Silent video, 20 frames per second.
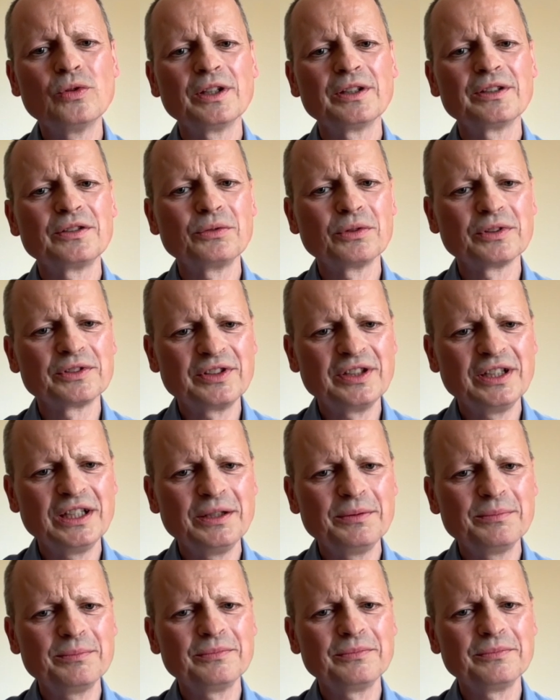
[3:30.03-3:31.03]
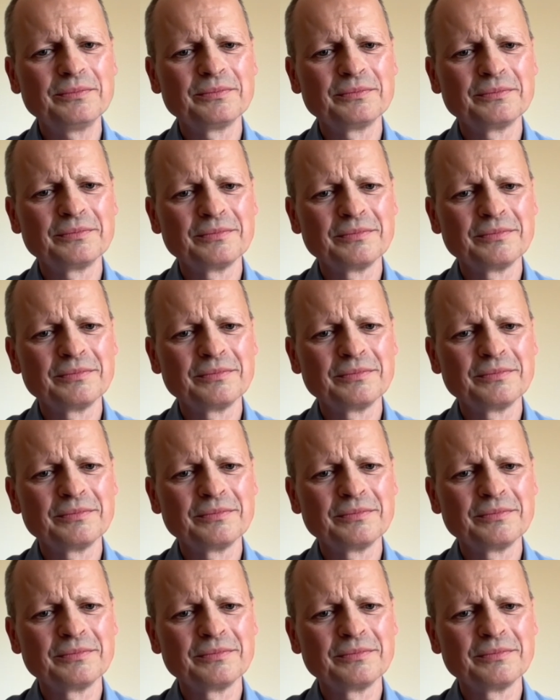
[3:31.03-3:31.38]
and your team